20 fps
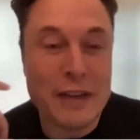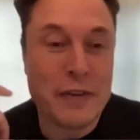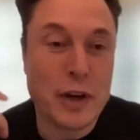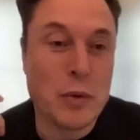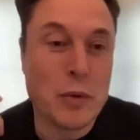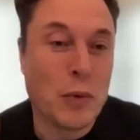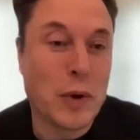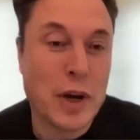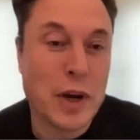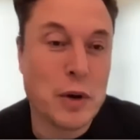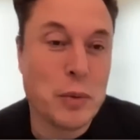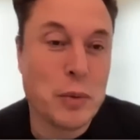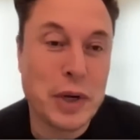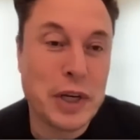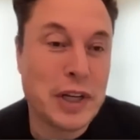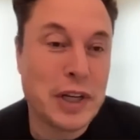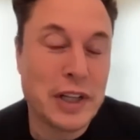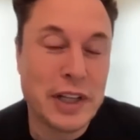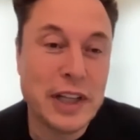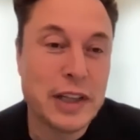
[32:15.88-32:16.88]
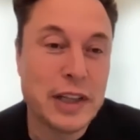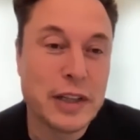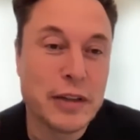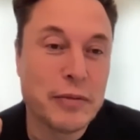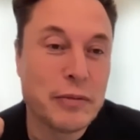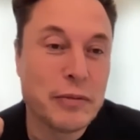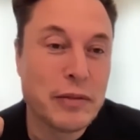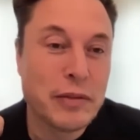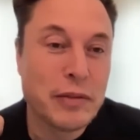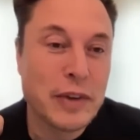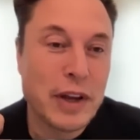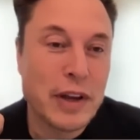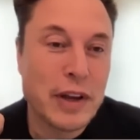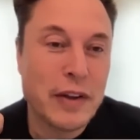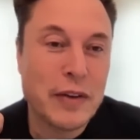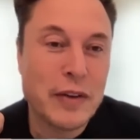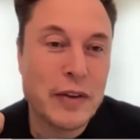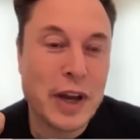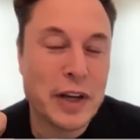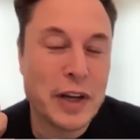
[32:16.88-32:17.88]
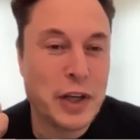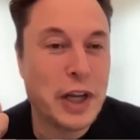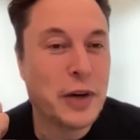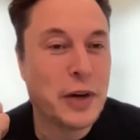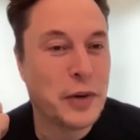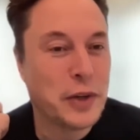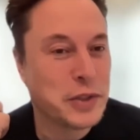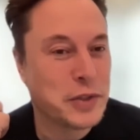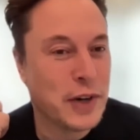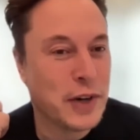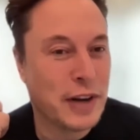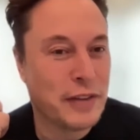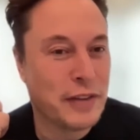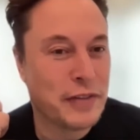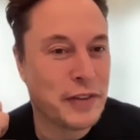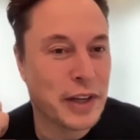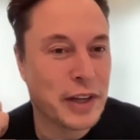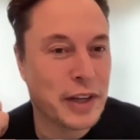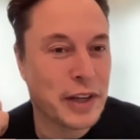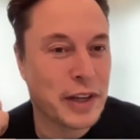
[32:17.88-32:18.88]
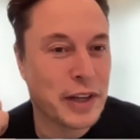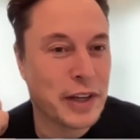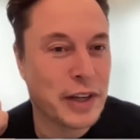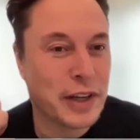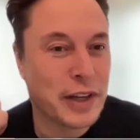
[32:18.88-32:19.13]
traffic, why don't we delete them and decrease traffic?